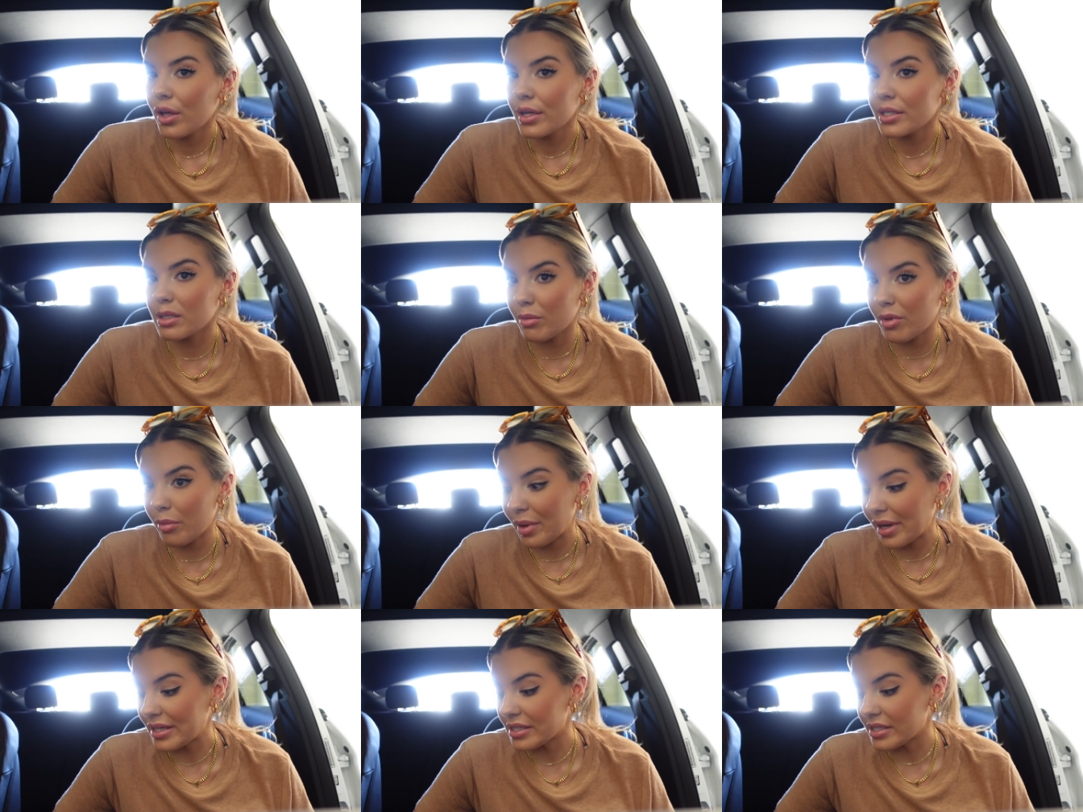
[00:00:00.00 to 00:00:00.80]
some of the
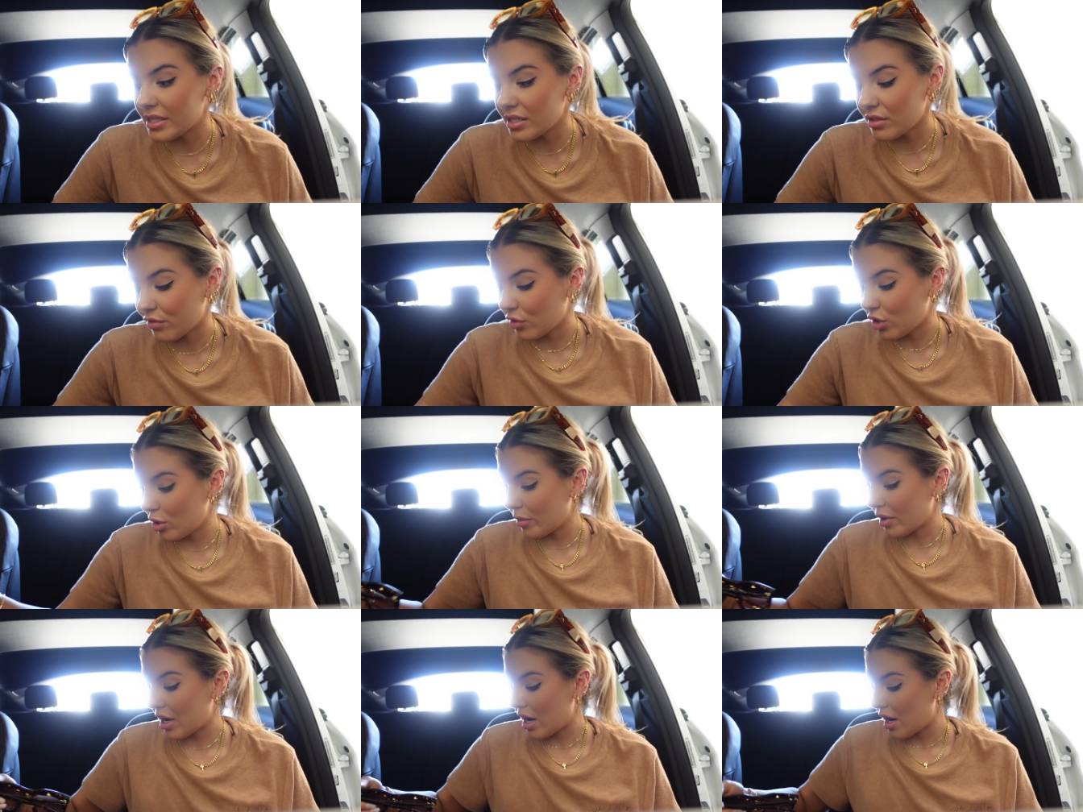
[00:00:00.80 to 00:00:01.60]
pieces
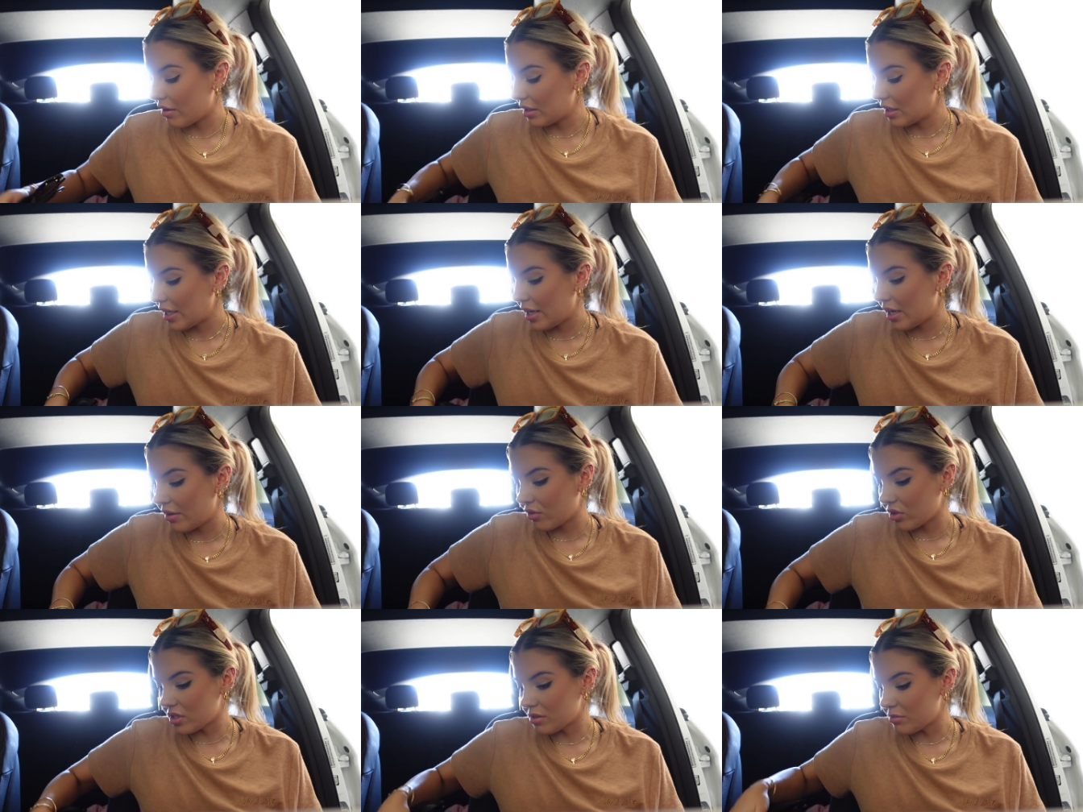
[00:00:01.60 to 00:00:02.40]
from Carralee.
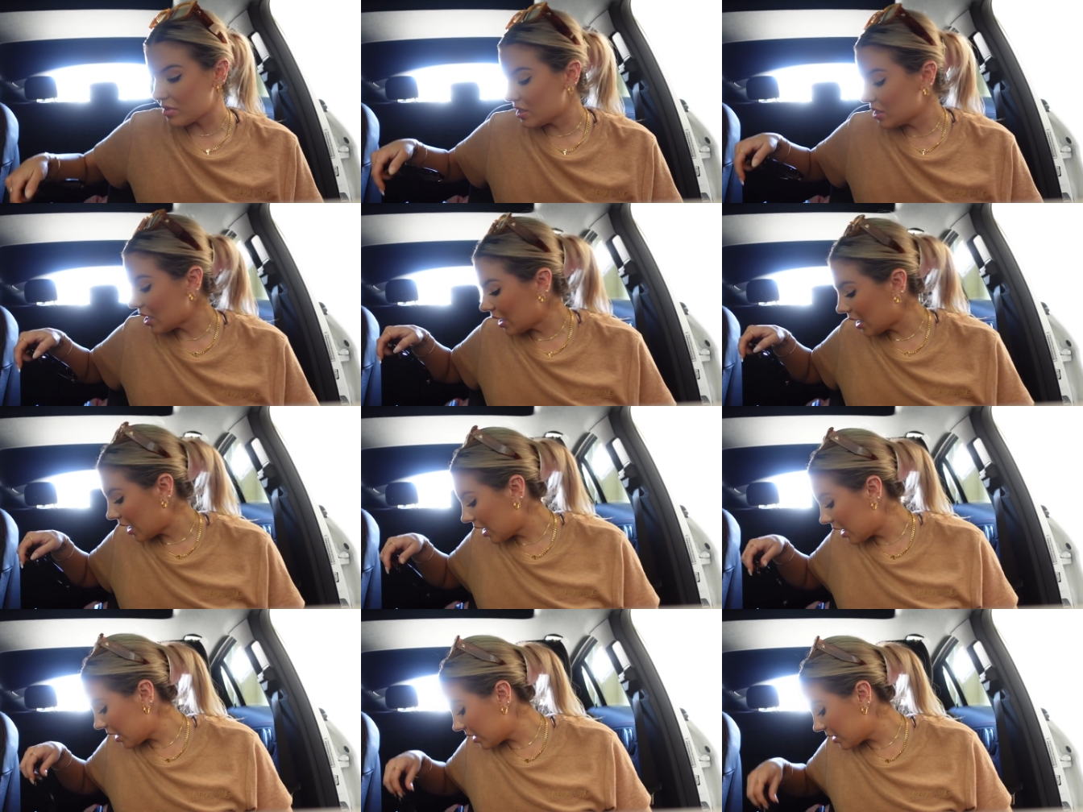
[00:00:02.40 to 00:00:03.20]
I've got some
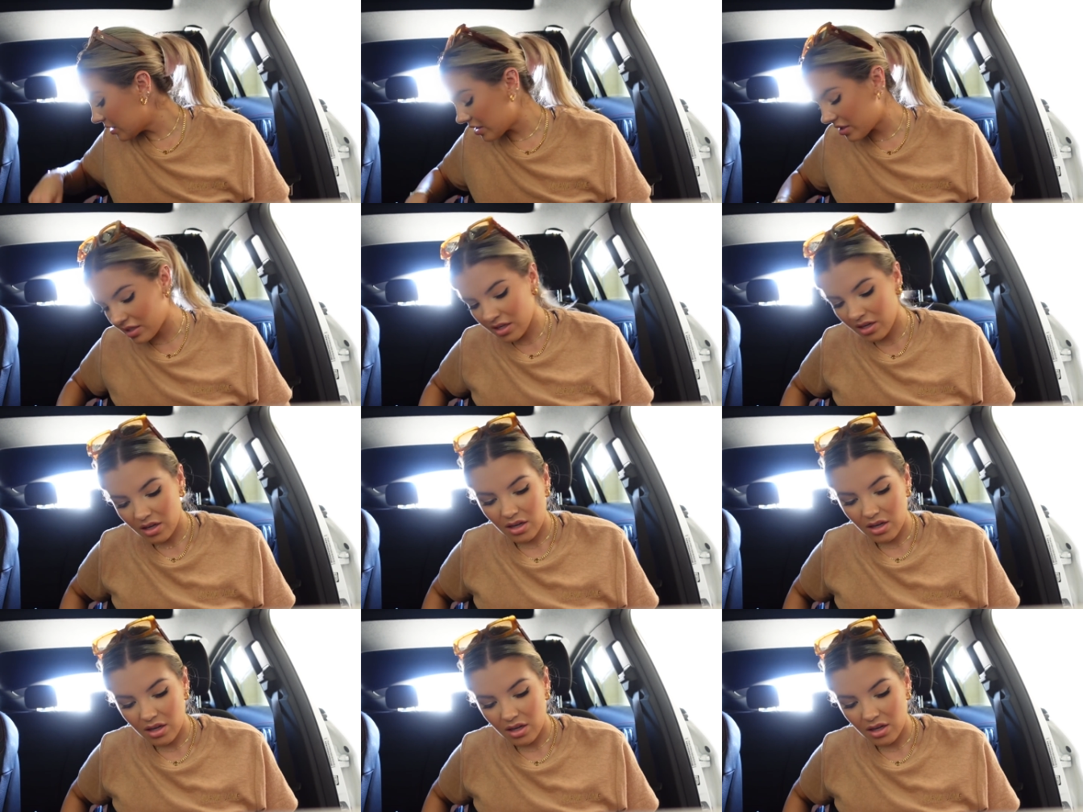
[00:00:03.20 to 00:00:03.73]
sunnies.